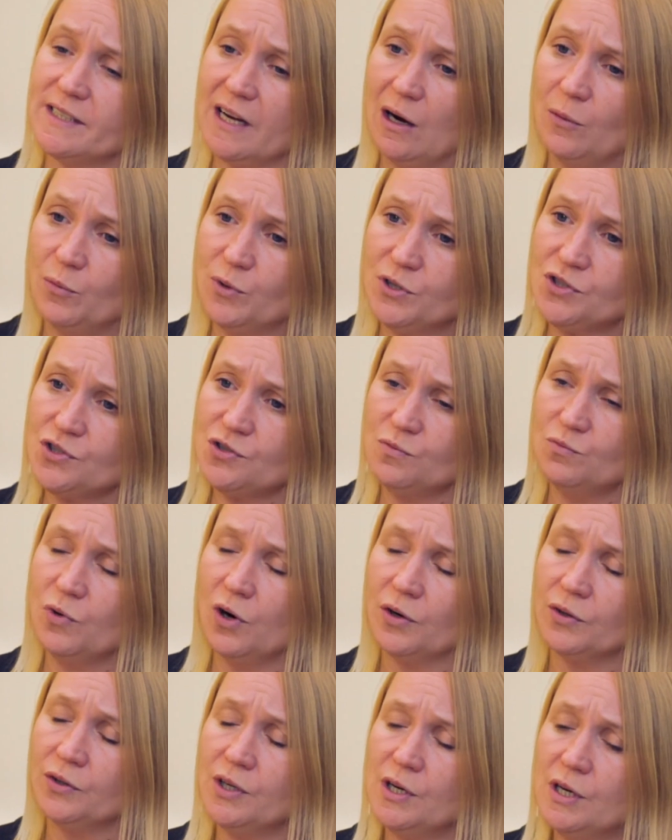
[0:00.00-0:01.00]
down with
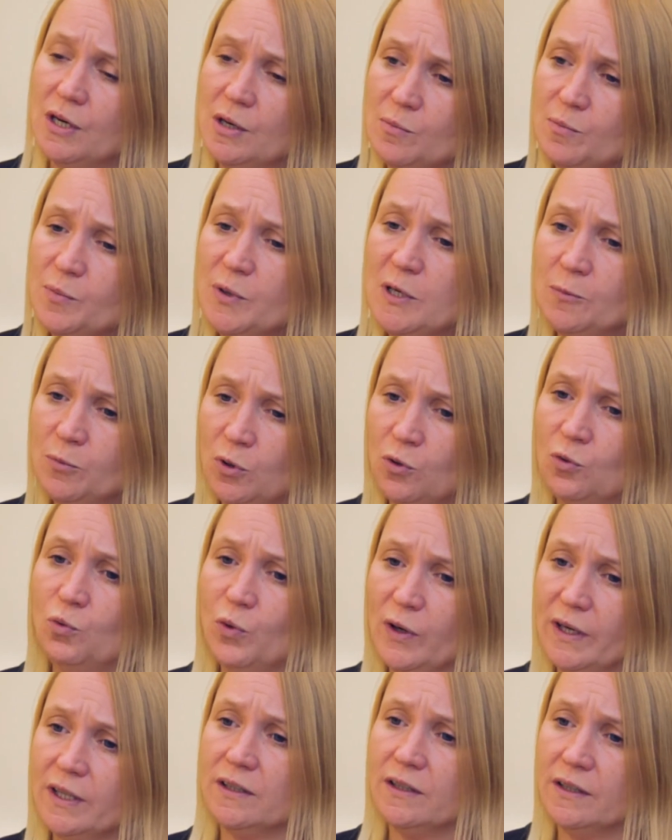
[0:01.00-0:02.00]
someone, people
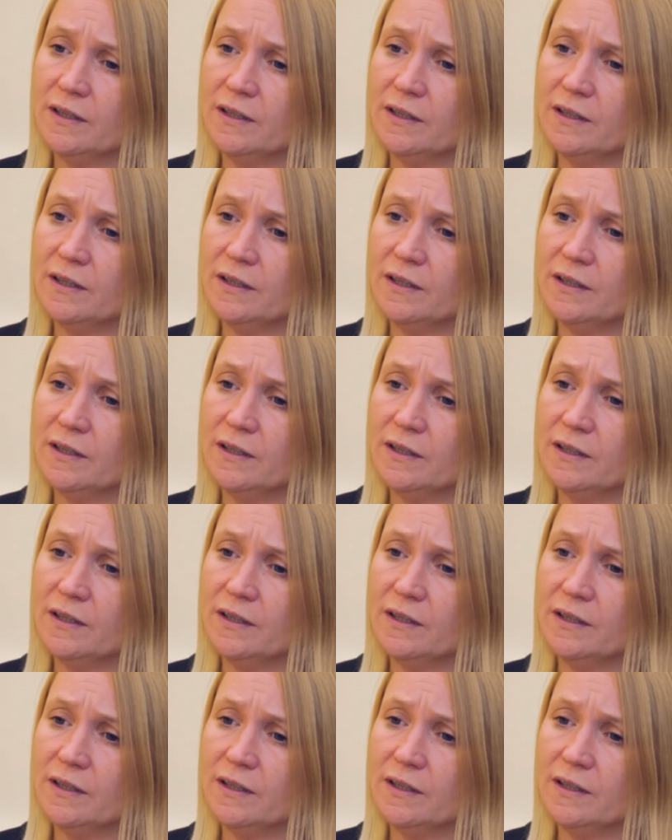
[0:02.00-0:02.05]
will